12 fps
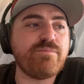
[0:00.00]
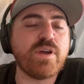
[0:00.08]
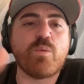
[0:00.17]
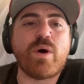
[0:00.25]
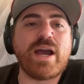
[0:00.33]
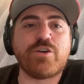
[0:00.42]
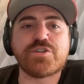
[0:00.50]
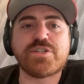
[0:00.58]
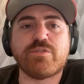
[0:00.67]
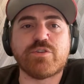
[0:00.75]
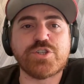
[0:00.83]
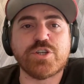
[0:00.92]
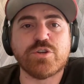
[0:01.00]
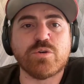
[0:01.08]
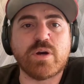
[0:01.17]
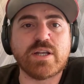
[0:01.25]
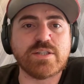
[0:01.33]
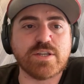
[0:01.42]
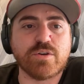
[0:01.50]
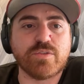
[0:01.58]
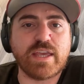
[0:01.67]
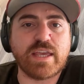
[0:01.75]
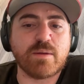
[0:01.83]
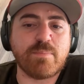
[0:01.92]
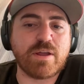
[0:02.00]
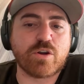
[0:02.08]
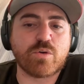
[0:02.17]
a wide receiver 2 until they get a better